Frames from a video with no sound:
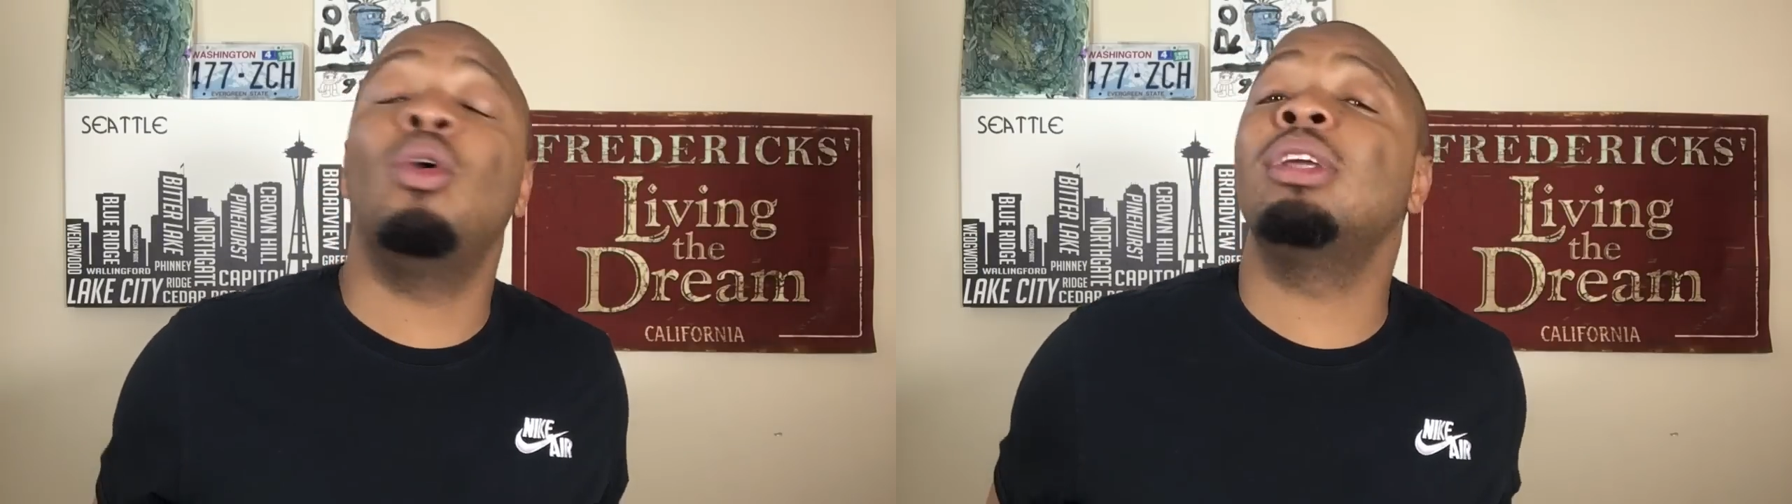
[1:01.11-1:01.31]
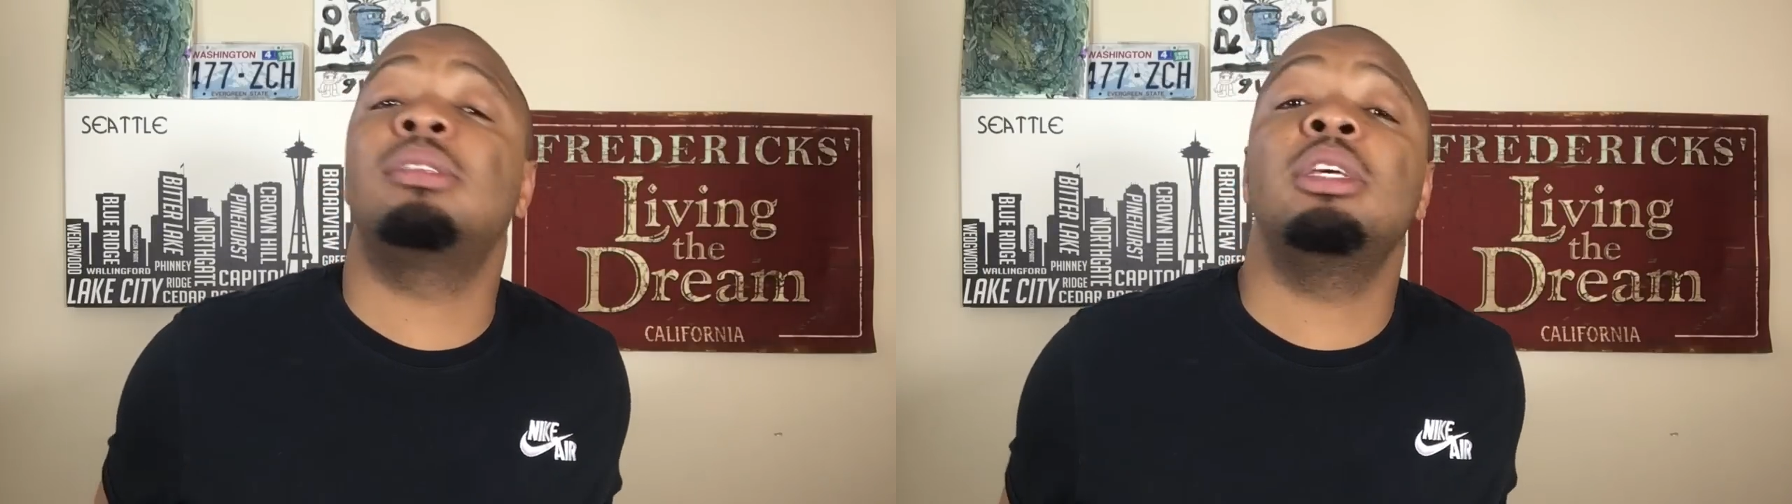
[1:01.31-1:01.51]

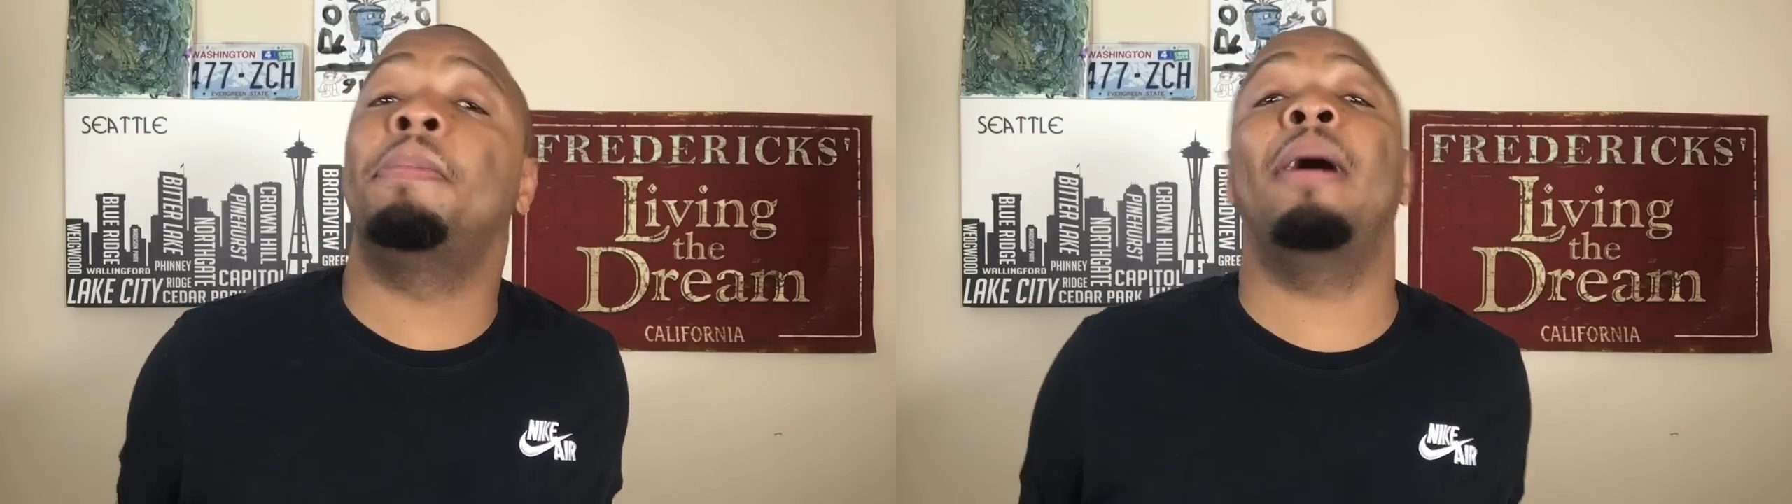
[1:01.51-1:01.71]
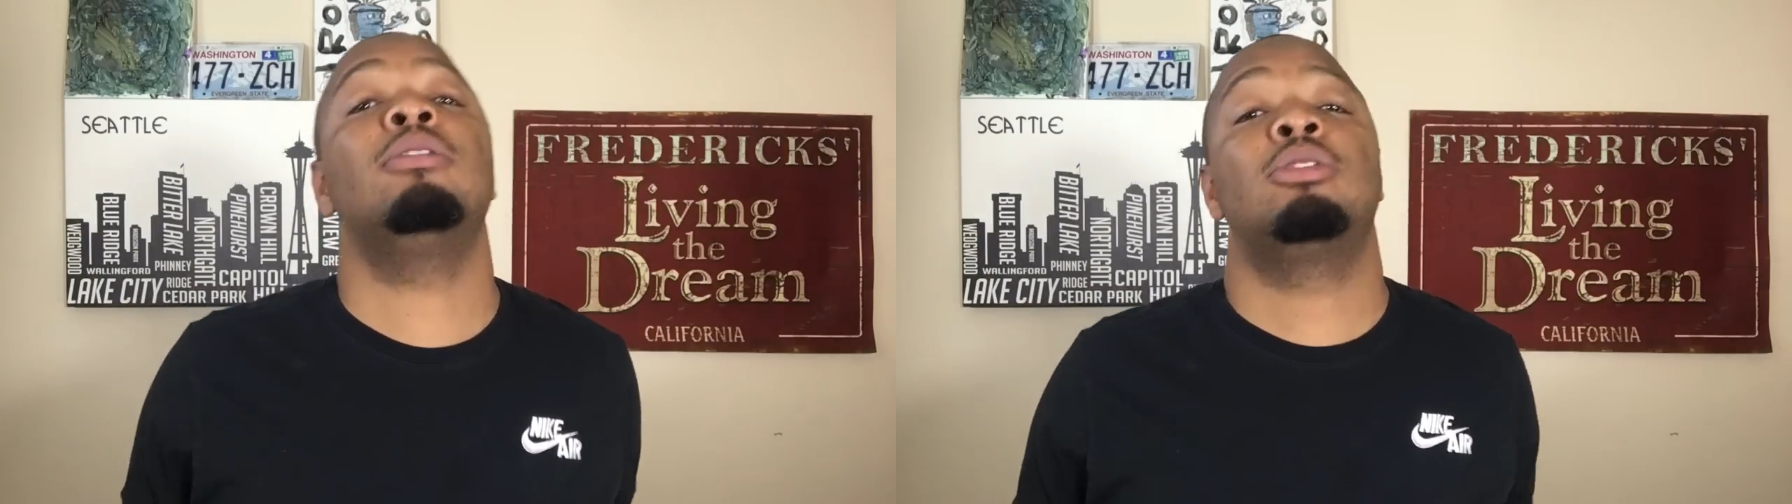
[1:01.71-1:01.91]
want to see
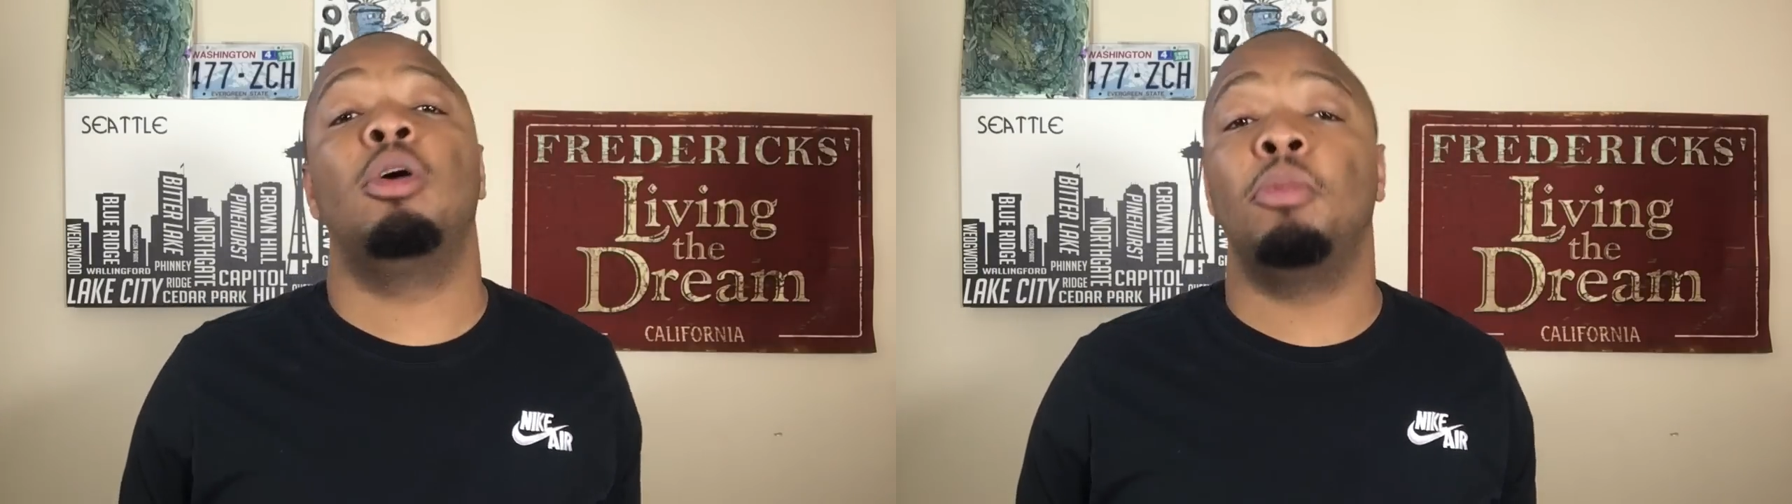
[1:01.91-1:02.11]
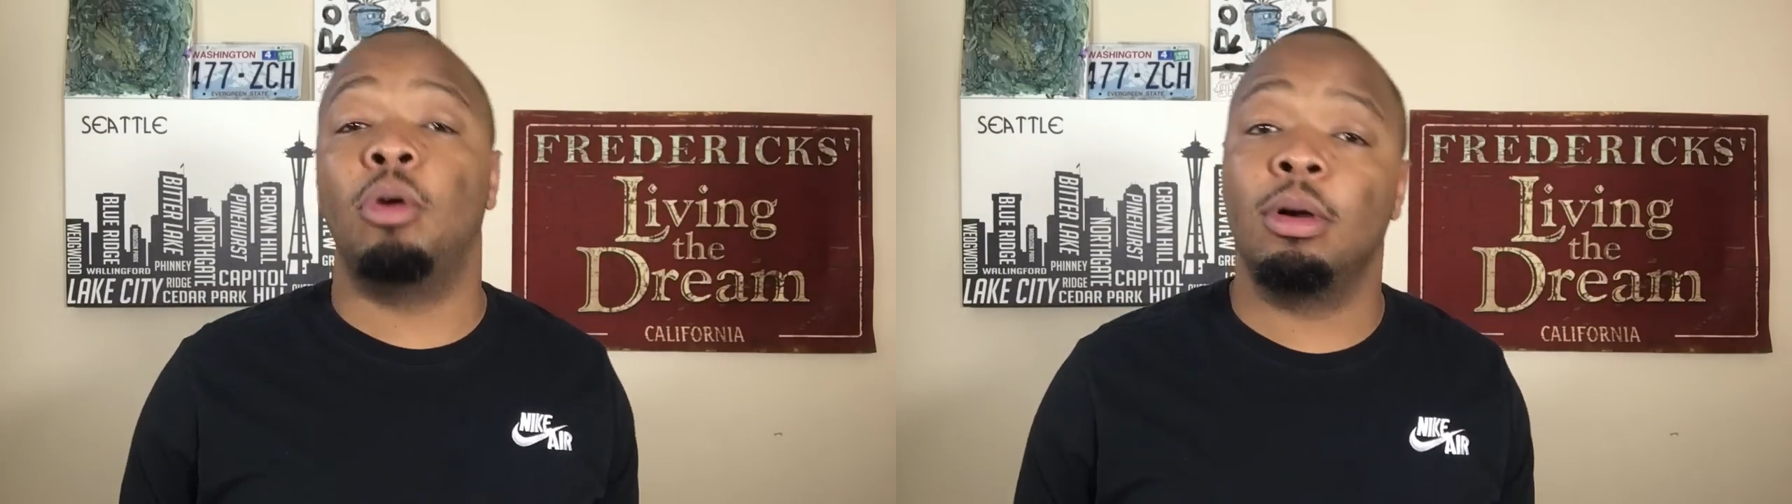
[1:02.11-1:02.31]
your post
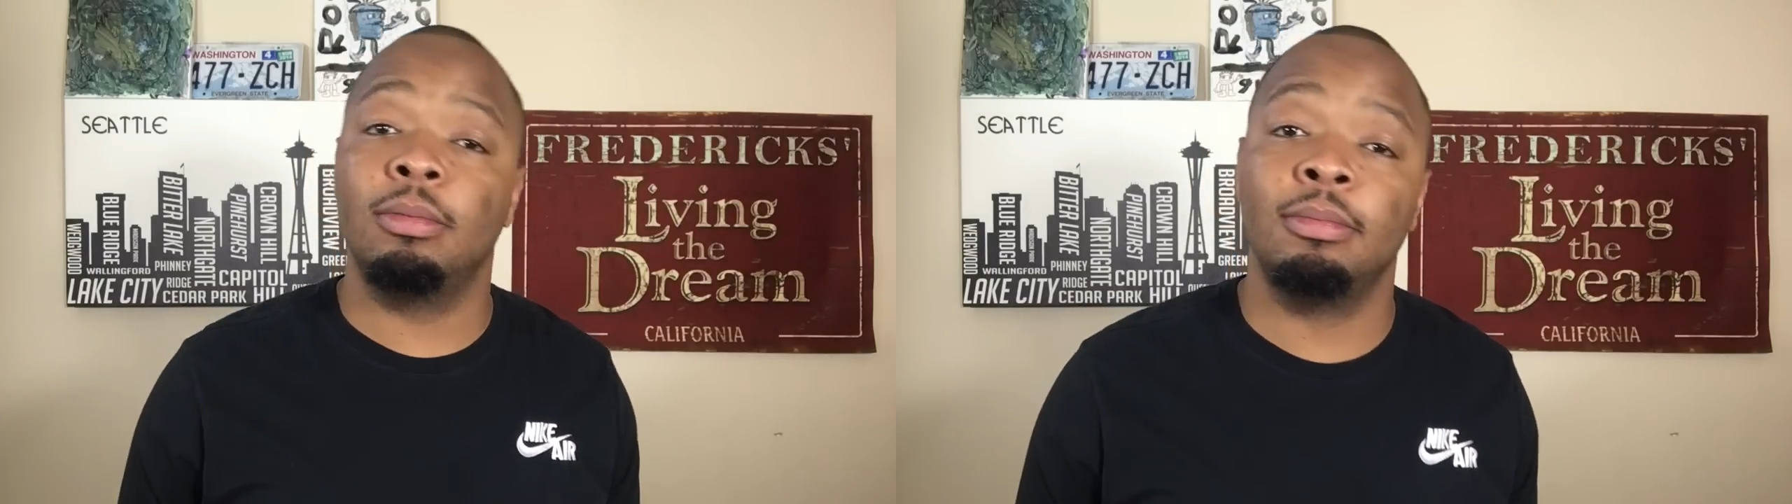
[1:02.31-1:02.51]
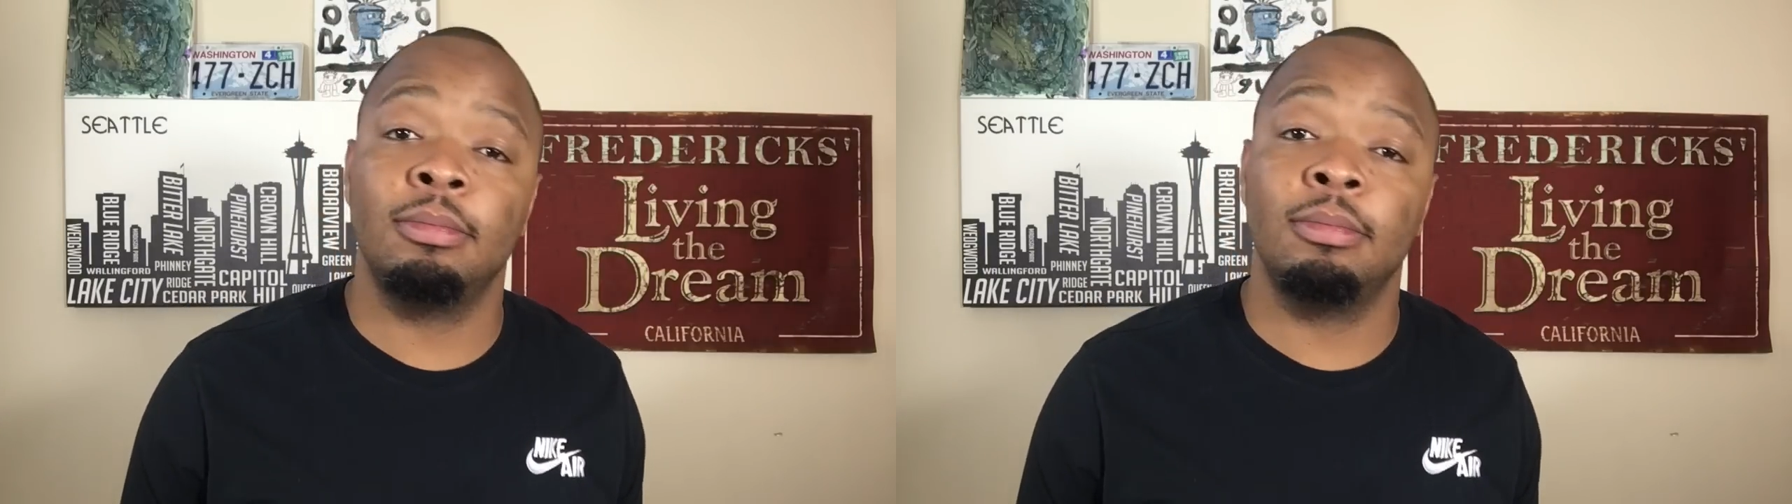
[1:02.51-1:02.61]
no more.